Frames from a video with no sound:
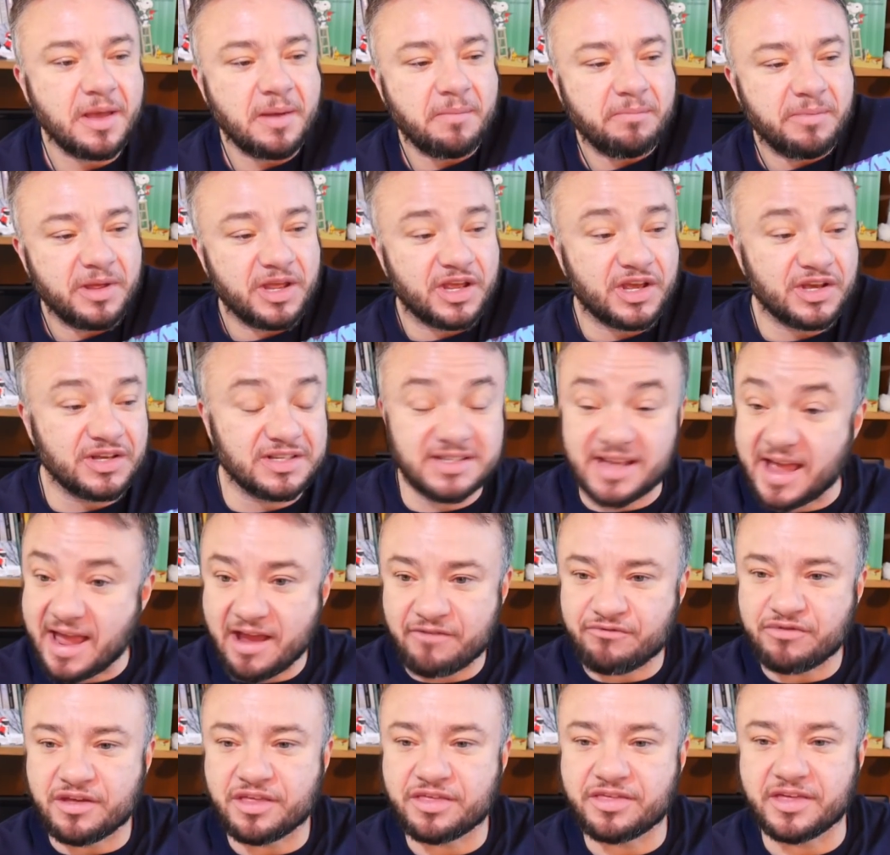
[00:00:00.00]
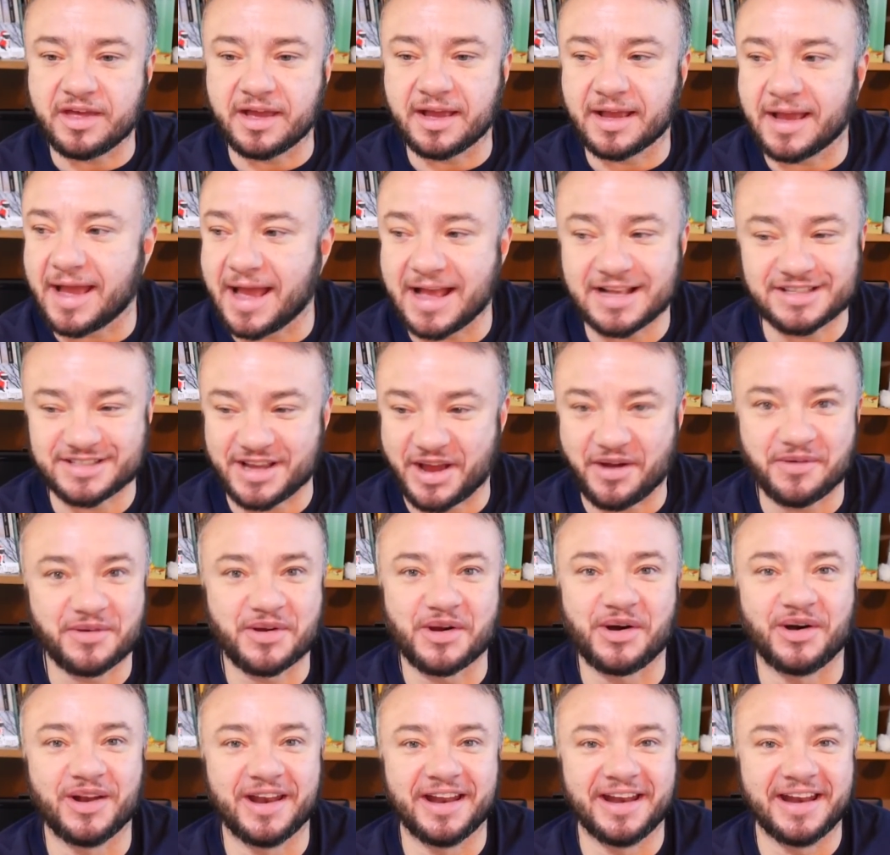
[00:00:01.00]
because everything has
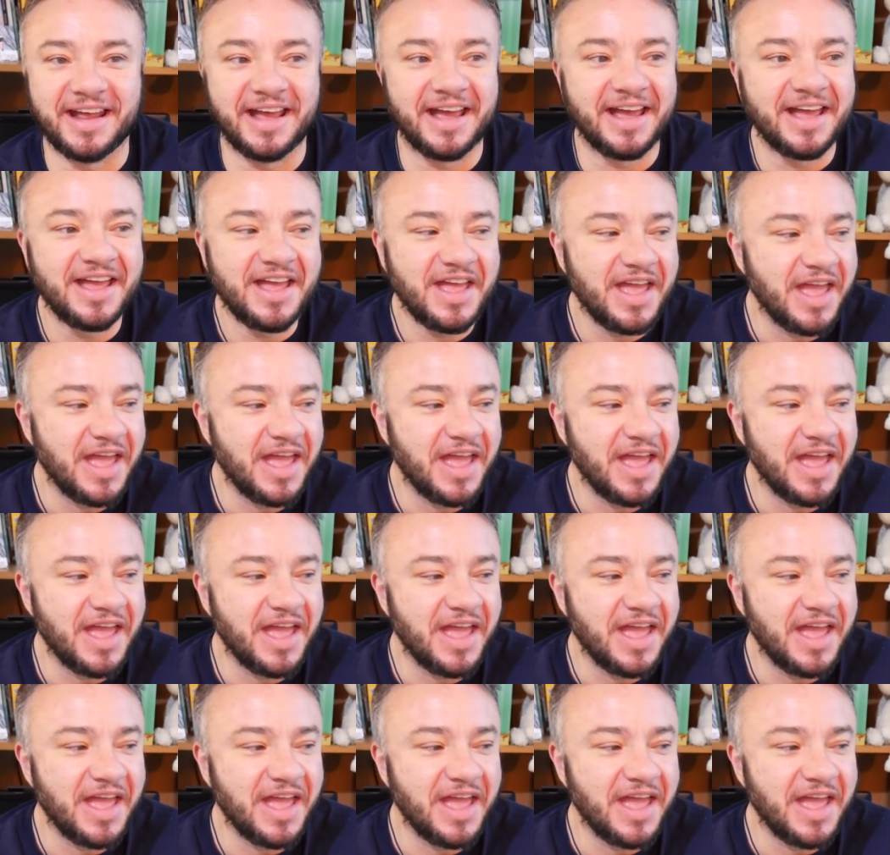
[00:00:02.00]
alcohol in it.